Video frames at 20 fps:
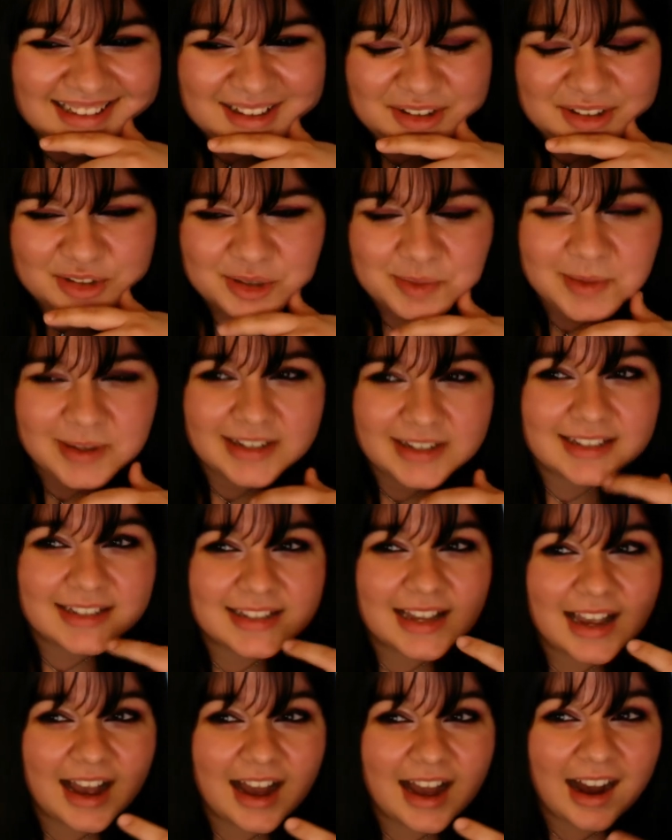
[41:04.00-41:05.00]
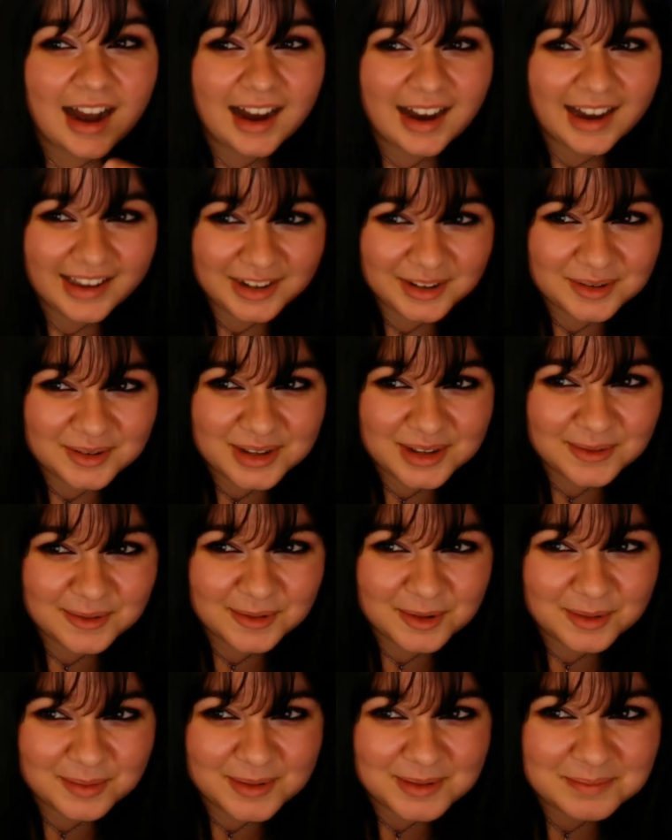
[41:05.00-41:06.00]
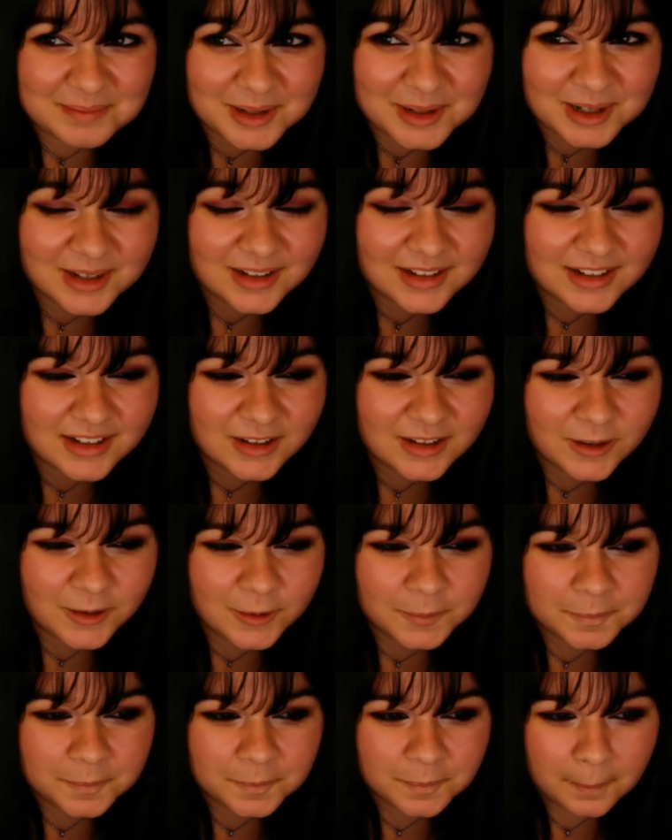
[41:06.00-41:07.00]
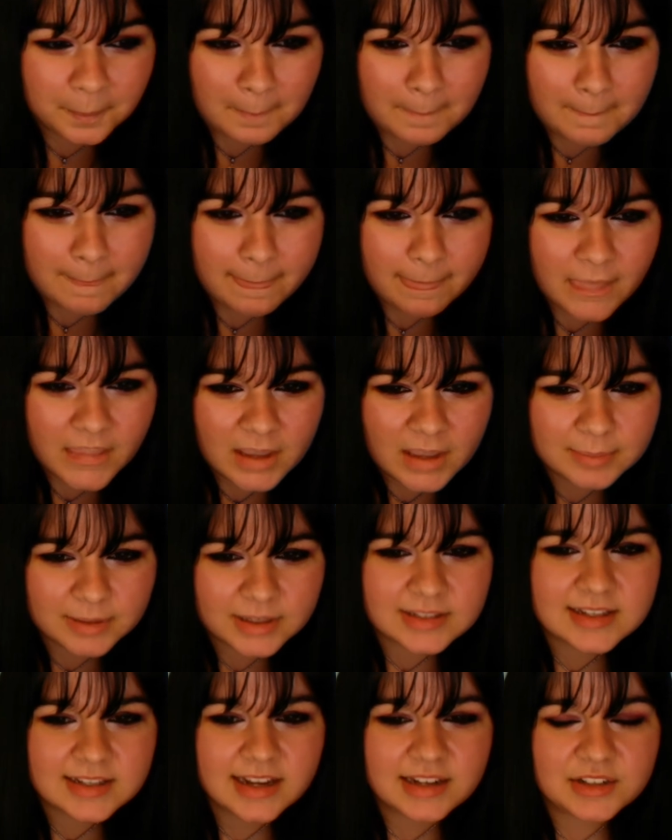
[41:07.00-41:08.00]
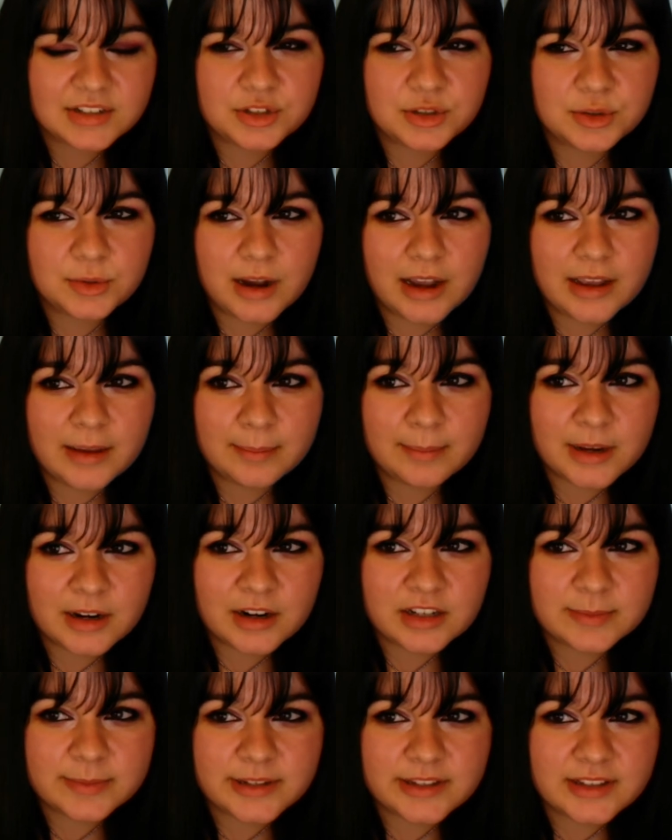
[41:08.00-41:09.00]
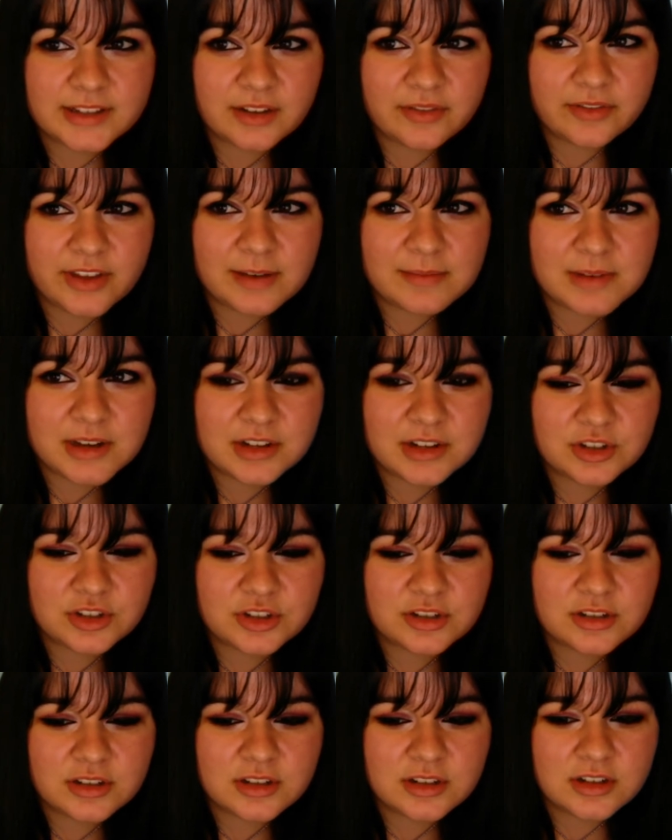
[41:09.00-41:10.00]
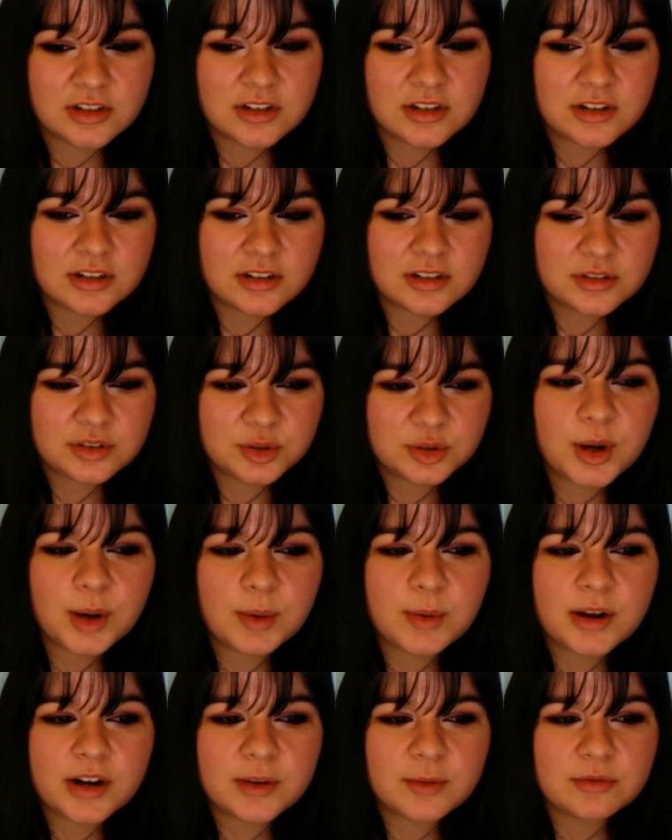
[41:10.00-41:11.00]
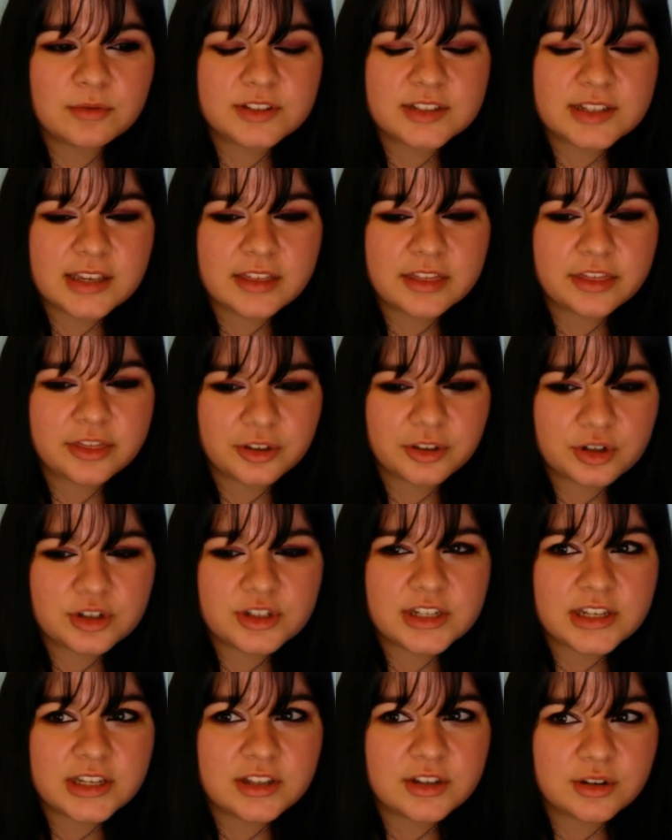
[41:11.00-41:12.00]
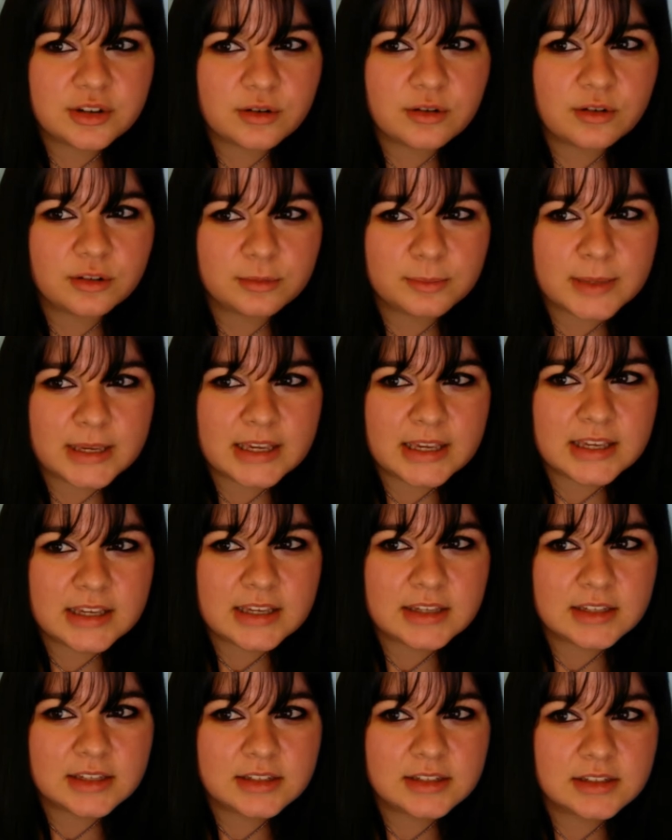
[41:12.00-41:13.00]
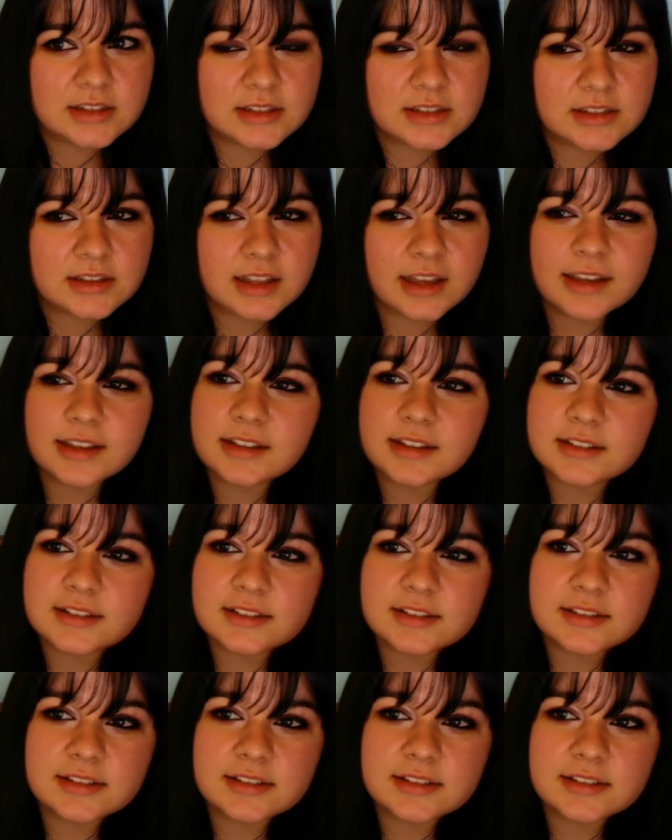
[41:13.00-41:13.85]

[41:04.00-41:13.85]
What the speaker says: Just because I don't even remember. But it's like, do I embarrass myself that much? Do I want to see 13-year-old me? Like,